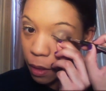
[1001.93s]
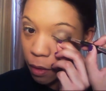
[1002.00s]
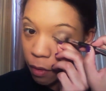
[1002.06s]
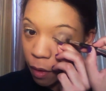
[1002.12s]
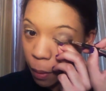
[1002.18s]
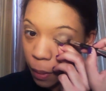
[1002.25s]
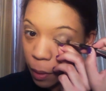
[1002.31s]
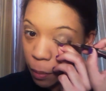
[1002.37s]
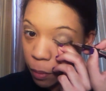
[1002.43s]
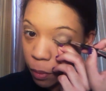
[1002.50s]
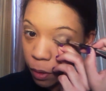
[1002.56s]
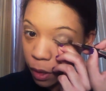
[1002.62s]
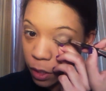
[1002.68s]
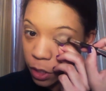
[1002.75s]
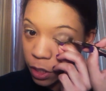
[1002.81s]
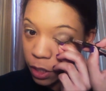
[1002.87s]
Some people
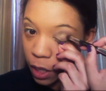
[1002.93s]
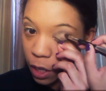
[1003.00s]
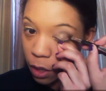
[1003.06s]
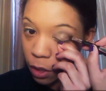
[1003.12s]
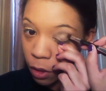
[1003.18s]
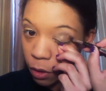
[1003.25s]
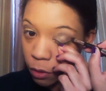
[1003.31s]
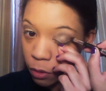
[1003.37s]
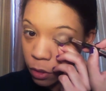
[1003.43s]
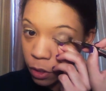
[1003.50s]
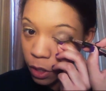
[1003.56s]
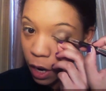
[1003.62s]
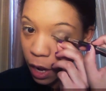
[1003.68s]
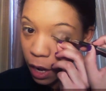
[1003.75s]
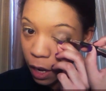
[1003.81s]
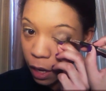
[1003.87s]
can just like close
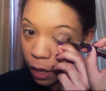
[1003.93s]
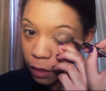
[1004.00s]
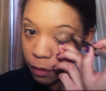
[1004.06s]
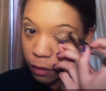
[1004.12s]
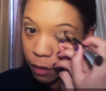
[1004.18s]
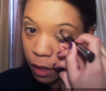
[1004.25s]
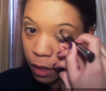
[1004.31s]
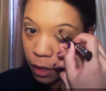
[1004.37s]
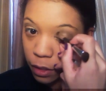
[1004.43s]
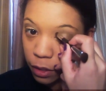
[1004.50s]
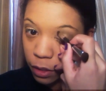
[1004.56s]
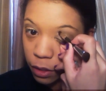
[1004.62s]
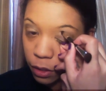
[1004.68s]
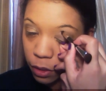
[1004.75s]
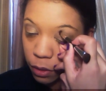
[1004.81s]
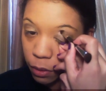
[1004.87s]
their eyes
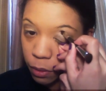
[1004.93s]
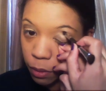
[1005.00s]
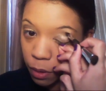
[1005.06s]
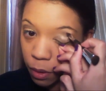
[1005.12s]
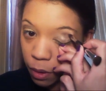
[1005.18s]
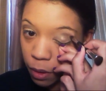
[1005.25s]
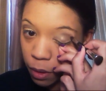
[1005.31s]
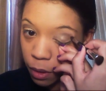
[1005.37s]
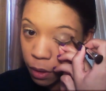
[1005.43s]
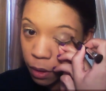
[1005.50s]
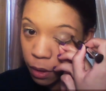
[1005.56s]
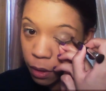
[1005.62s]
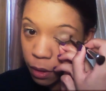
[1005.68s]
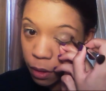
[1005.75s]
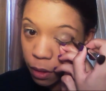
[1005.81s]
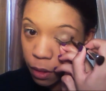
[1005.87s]
and do
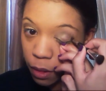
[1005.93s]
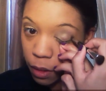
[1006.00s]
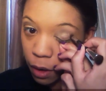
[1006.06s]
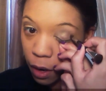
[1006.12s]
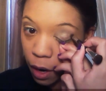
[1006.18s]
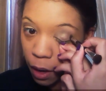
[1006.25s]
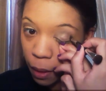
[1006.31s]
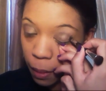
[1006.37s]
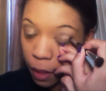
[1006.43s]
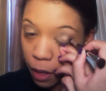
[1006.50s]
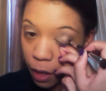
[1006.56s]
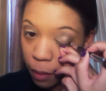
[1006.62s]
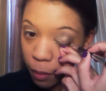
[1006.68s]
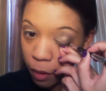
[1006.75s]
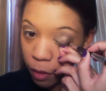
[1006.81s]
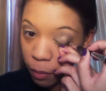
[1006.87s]
their eye
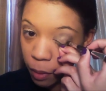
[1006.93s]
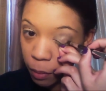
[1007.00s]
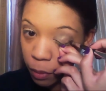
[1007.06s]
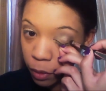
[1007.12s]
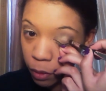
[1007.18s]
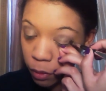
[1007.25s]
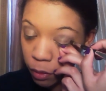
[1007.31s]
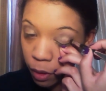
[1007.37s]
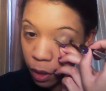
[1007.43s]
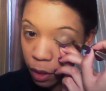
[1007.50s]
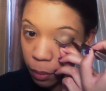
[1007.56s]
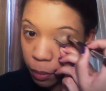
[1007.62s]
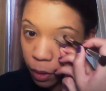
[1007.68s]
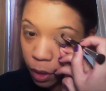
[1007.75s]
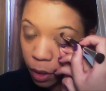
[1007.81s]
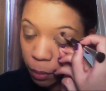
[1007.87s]
makeup. Other people use like
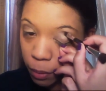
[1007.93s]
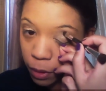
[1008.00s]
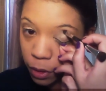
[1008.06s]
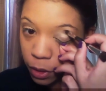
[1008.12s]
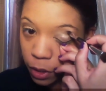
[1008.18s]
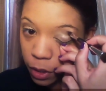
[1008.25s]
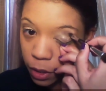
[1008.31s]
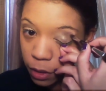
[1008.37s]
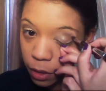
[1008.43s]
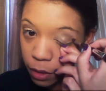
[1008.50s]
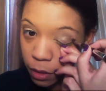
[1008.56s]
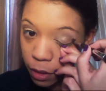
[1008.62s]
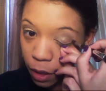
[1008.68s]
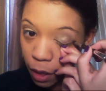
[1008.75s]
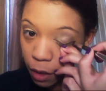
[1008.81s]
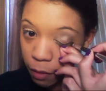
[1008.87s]
beauty blenders and
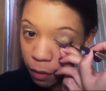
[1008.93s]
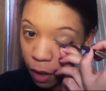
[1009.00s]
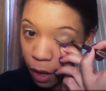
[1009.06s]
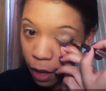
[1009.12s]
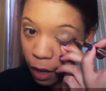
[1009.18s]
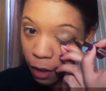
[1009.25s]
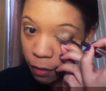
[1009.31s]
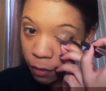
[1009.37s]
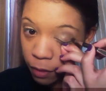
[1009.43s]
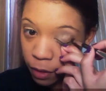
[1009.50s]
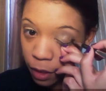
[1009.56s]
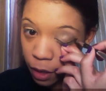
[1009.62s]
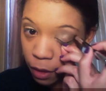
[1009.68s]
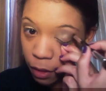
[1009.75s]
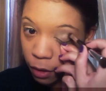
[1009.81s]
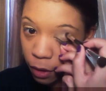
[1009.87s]
stuff. I have
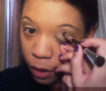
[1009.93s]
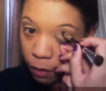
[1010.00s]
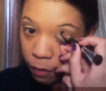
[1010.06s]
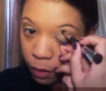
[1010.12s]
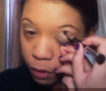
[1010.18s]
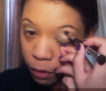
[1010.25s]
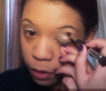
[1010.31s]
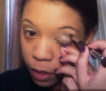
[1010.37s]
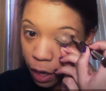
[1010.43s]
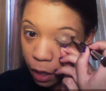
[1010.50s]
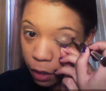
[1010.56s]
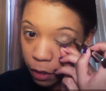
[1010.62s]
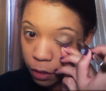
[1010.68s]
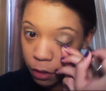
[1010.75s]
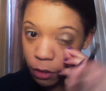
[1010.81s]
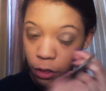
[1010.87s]
neither of those
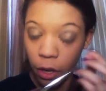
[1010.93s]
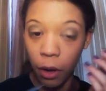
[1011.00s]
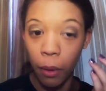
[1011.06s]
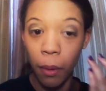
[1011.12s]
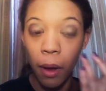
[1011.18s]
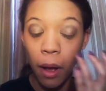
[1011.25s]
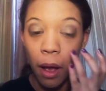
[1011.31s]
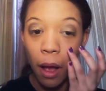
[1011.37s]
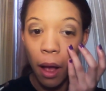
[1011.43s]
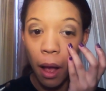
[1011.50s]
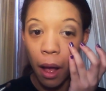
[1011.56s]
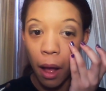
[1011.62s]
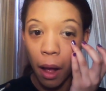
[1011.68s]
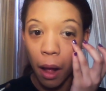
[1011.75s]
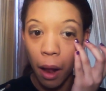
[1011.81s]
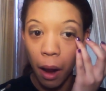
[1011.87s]
talents, so
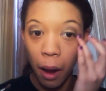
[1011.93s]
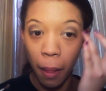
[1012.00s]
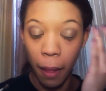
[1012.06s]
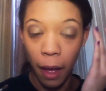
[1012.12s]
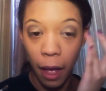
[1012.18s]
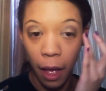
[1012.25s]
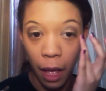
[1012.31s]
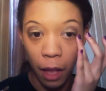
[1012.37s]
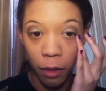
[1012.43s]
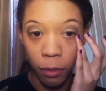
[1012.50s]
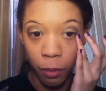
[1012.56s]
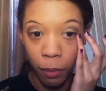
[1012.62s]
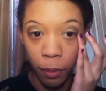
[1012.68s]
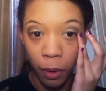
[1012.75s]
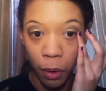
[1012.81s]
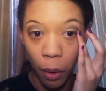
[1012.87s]
my hands
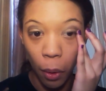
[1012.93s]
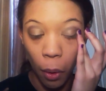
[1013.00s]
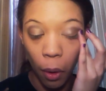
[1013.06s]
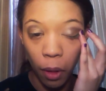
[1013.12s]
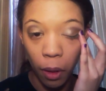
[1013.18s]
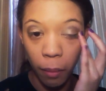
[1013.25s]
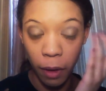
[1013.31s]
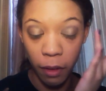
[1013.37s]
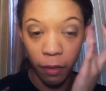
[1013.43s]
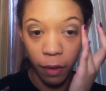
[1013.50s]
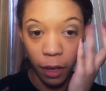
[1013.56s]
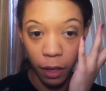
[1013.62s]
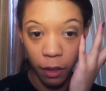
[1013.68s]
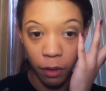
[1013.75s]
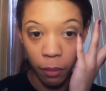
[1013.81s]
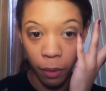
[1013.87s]
will be all in my
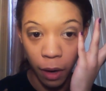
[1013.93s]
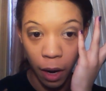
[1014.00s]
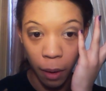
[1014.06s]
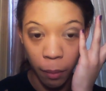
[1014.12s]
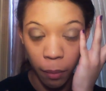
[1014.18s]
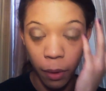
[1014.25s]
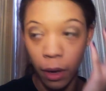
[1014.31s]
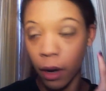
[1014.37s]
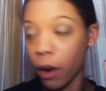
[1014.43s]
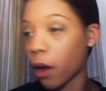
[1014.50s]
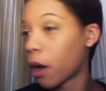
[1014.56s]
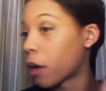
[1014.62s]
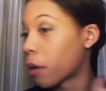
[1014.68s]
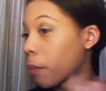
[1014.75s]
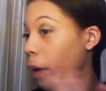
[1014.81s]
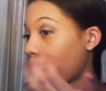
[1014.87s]
face when I'm putting
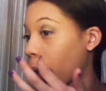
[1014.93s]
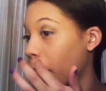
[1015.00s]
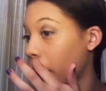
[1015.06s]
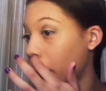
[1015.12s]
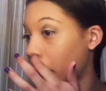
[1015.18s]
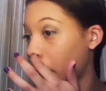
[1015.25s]
on my